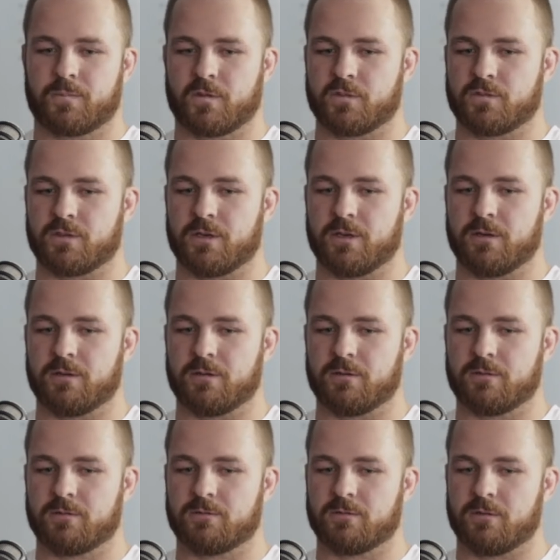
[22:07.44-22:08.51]
so
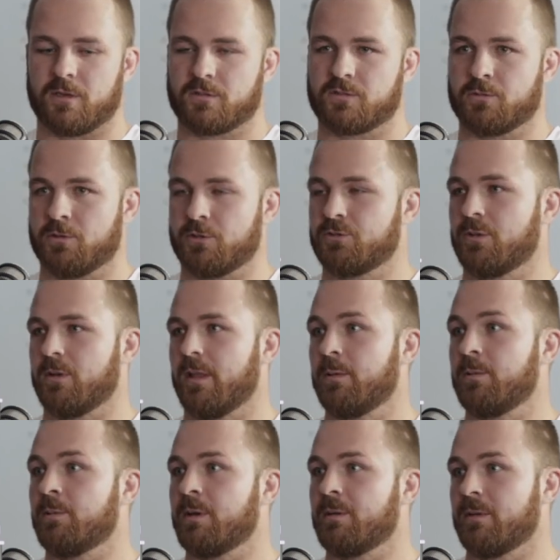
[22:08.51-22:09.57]
like sort of true to that,
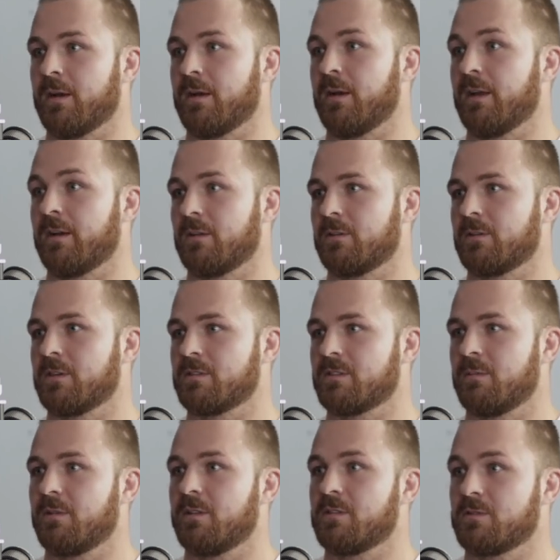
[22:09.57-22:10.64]
we went around and had a look at
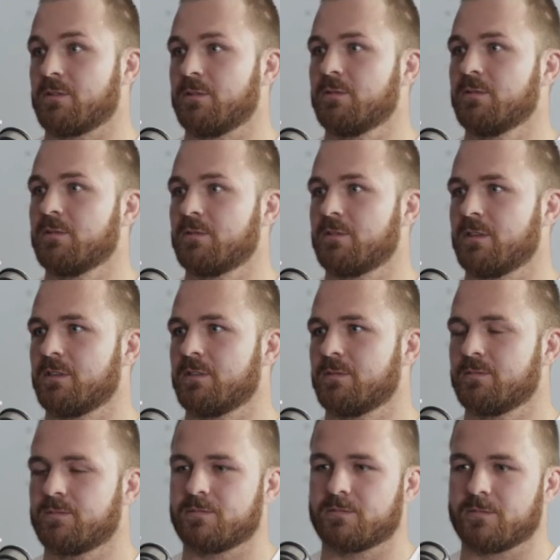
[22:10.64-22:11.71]
some of the schools to
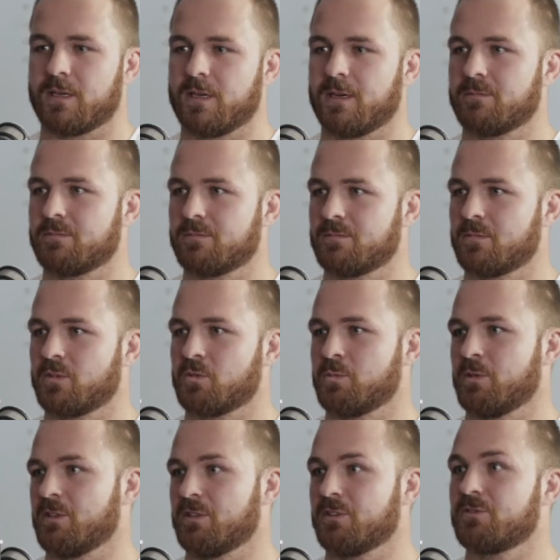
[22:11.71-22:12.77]

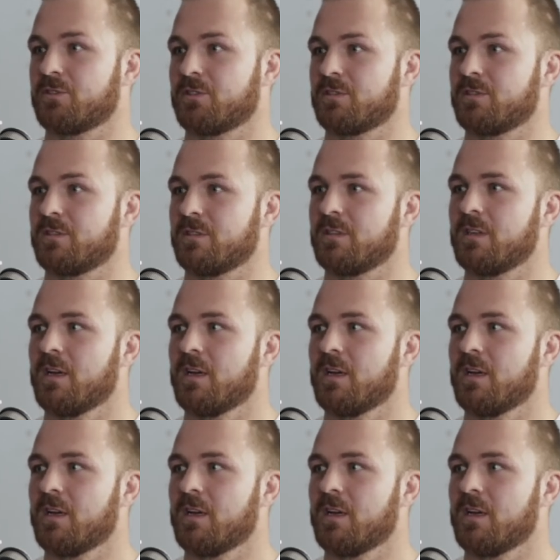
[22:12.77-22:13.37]
express interest and